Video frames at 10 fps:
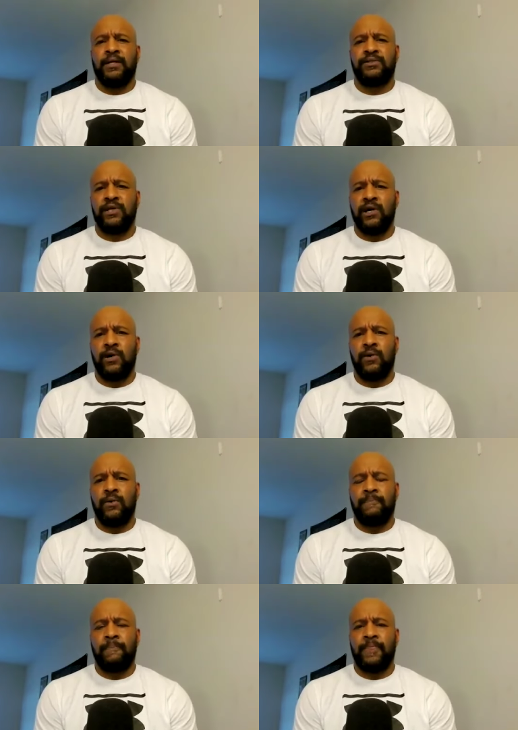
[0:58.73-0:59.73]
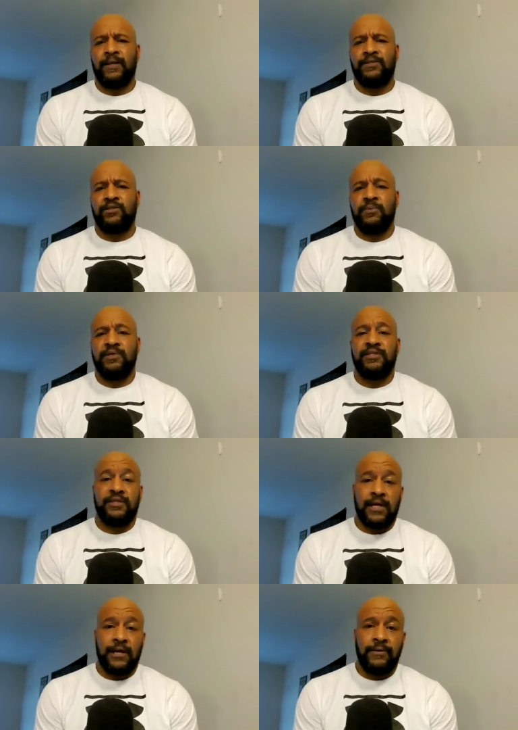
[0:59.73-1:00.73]
So she told me to sit
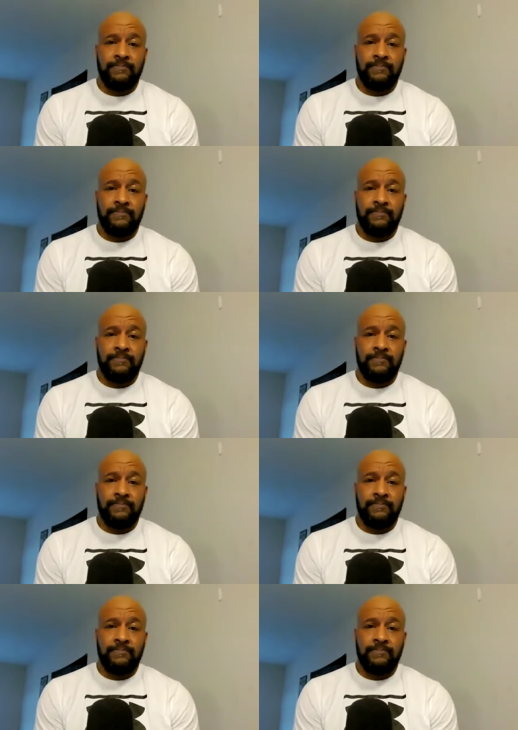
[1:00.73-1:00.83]
down.